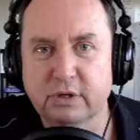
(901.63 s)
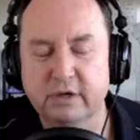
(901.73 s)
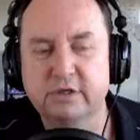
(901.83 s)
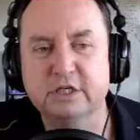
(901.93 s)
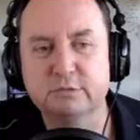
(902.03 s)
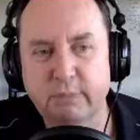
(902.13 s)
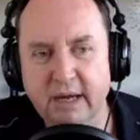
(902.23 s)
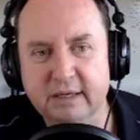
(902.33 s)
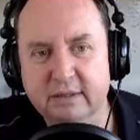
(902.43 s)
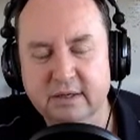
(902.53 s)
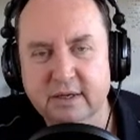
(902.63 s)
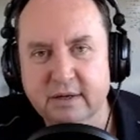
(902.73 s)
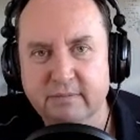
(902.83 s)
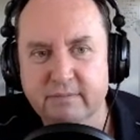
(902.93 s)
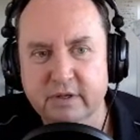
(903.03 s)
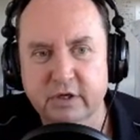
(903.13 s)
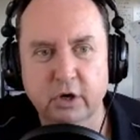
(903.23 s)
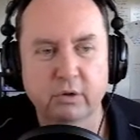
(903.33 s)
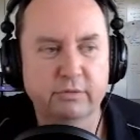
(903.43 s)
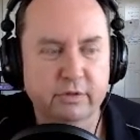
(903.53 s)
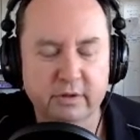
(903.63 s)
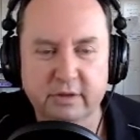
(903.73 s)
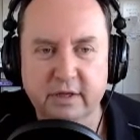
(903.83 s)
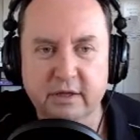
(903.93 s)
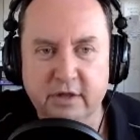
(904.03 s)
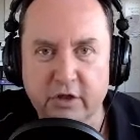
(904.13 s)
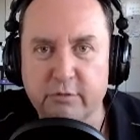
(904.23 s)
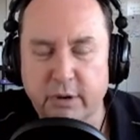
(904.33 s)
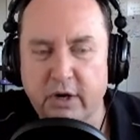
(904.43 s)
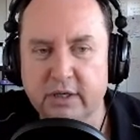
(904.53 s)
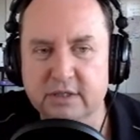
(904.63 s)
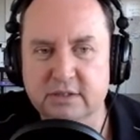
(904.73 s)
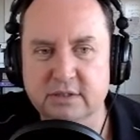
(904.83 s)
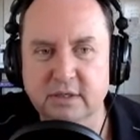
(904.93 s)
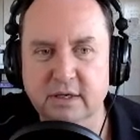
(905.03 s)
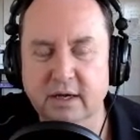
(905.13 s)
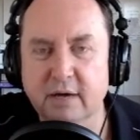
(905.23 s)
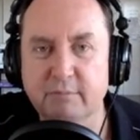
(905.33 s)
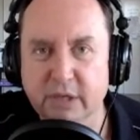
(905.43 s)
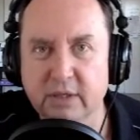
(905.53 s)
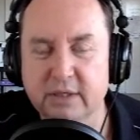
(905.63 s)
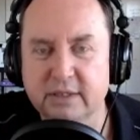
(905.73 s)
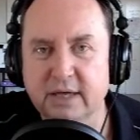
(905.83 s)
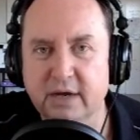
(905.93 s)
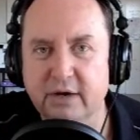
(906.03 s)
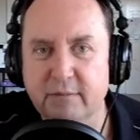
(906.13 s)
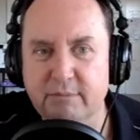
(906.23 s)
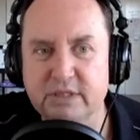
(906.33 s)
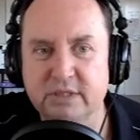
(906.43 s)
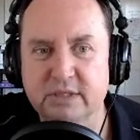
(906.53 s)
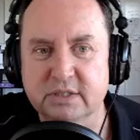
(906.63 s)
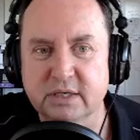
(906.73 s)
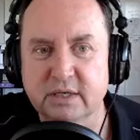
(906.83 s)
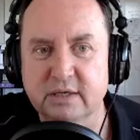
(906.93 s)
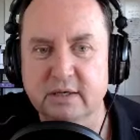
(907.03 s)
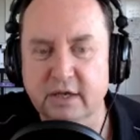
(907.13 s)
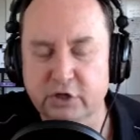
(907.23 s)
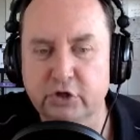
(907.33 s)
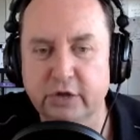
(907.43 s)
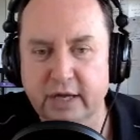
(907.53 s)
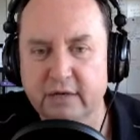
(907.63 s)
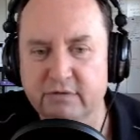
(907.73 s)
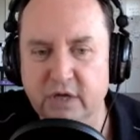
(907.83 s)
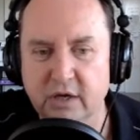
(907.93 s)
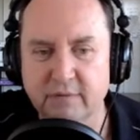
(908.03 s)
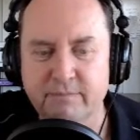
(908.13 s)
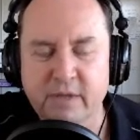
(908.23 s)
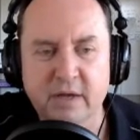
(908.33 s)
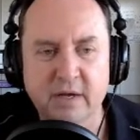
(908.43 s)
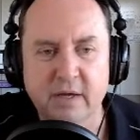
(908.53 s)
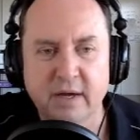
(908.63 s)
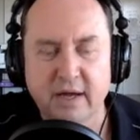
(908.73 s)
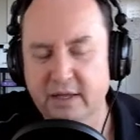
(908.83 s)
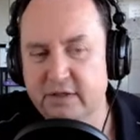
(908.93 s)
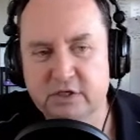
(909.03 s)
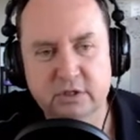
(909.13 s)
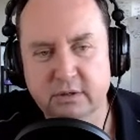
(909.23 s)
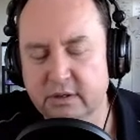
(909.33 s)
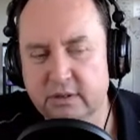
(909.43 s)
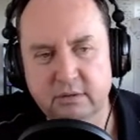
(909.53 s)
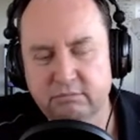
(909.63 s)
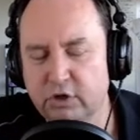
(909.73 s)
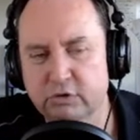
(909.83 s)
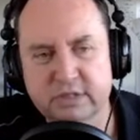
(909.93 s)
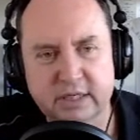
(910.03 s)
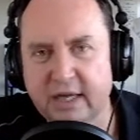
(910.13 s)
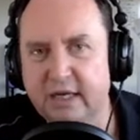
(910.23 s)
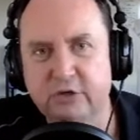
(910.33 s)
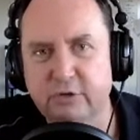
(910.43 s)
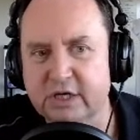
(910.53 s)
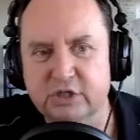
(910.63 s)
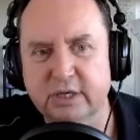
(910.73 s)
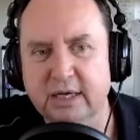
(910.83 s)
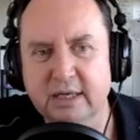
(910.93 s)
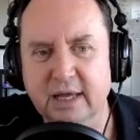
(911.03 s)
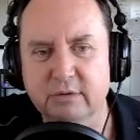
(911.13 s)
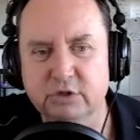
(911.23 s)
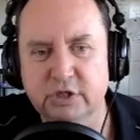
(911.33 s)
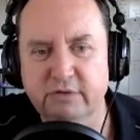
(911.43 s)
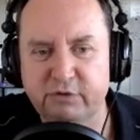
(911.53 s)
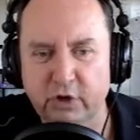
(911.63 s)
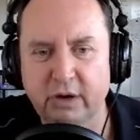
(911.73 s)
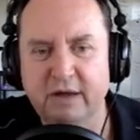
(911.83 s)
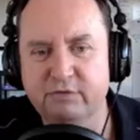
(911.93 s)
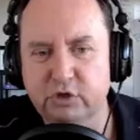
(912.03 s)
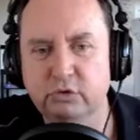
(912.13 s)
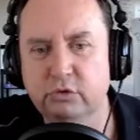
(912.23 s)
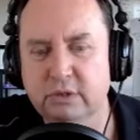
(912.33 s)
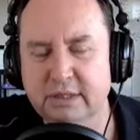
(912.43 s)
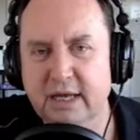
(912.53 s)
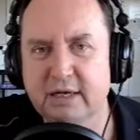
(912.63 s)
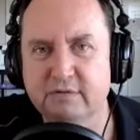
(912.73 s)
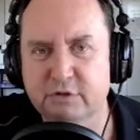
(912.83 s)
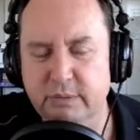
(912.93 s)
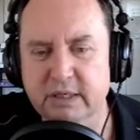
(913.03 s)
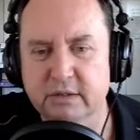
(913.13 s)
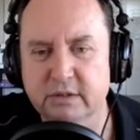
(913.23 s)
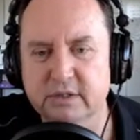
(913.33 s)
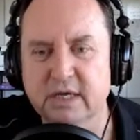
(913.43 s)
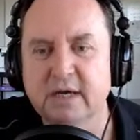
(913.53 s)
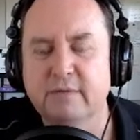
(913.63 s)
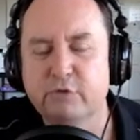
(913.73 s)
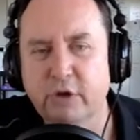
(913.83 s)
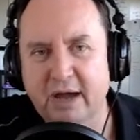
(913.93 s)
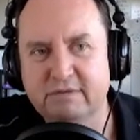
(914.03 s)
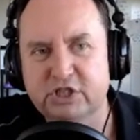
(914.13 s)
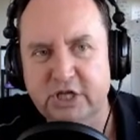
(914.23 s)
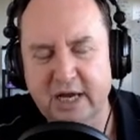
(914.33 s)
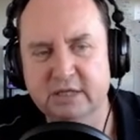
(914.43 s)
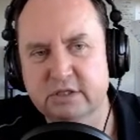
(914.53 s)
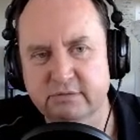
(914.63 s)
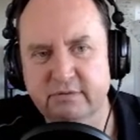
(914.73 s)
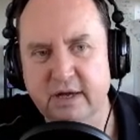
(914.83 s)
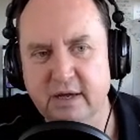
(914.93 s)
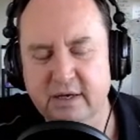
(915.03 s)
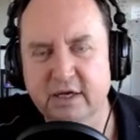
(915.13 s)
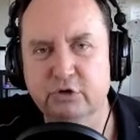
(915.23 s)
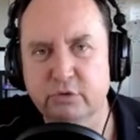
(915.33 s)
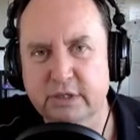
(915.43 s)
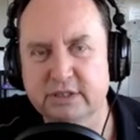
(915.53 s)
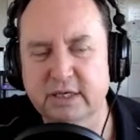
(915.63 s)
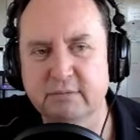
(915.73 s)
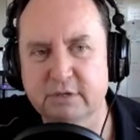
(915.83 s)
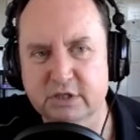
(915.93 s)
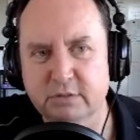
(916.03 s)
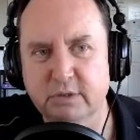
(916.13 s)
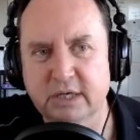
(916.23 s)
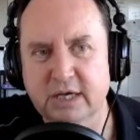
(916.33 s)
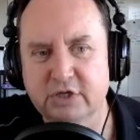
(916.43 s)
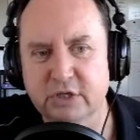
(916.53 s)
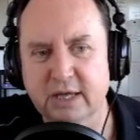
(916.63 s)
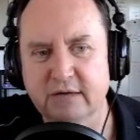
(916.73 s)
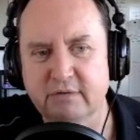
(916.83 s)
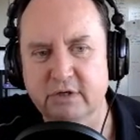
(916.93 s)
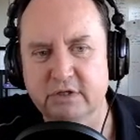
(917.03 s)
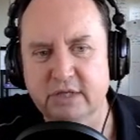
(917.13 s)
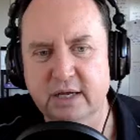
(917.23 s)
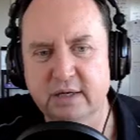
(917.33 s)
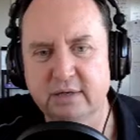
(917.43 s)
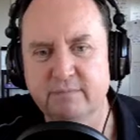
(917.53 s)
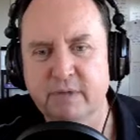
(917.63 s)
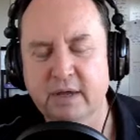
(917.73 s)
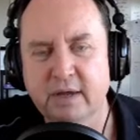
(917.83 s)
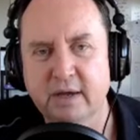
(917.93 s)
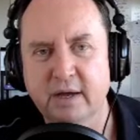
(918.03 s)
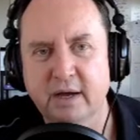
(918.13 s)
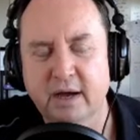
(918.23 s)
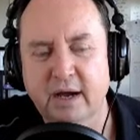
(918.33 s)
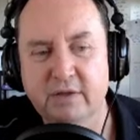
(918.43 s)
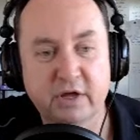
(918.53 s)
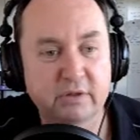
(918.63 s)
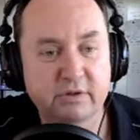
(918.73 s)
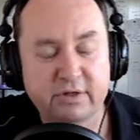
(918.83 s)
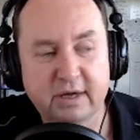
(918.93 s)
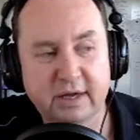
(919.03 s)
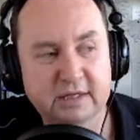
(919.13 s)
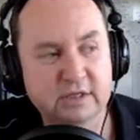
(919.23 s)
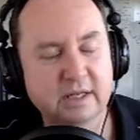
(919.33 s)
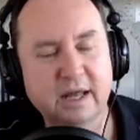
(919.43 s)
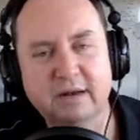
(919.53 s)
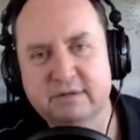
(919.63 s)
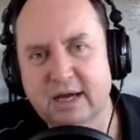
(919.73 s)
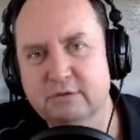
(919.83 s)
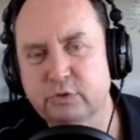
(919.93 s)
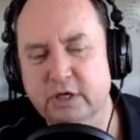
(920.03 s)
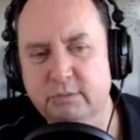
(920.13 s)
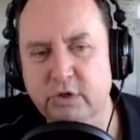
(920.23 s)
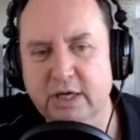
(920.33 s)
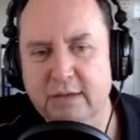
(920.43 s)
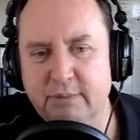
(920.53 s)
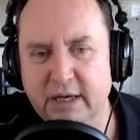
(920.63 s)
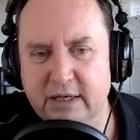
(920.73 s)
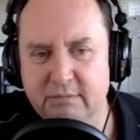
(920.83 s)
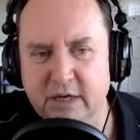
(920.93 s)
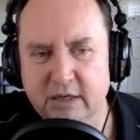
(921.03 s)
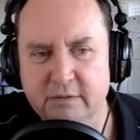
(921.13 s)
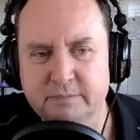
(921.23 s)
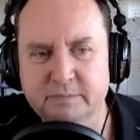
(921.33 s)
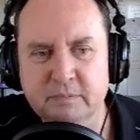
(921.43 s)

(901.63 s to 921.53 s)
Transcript: barrier, despite you know the the other party's uh, ability to carry on business in in your native tongue. And, and this uh, goes in any direction, any language. If you don't have two native speakers, you have a chance of uh, increasing miscommunication and lack of understanding. Uh, the other thing is, a lot of times we communicate by email.